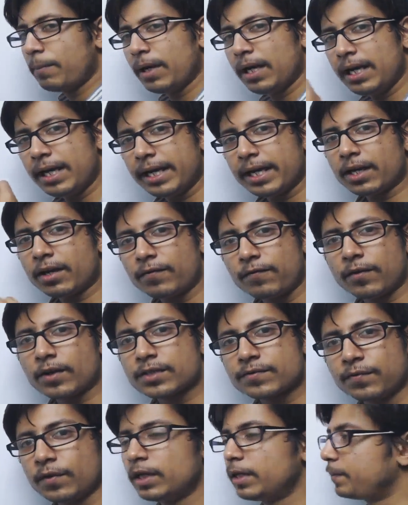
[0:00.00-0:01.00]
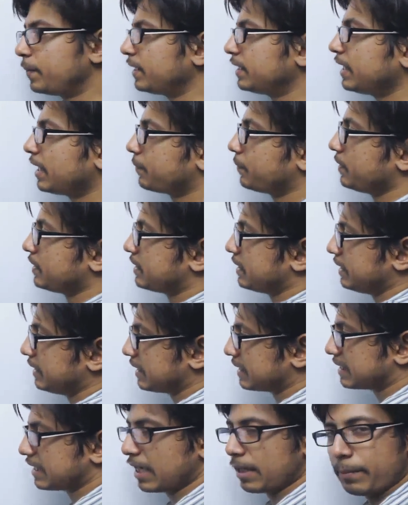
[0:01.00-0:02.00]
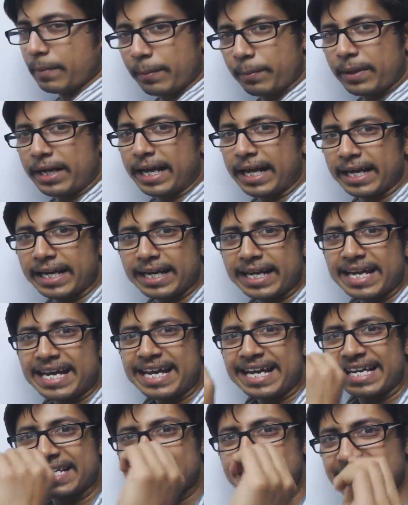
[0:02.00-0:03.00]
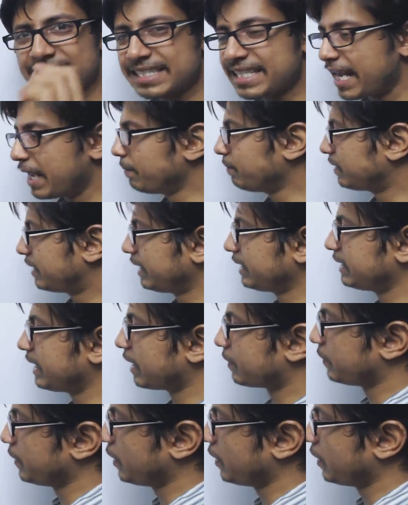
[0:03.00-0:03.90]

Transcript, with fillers: double layer of phospholipid that we see in the cell membrane is the same thing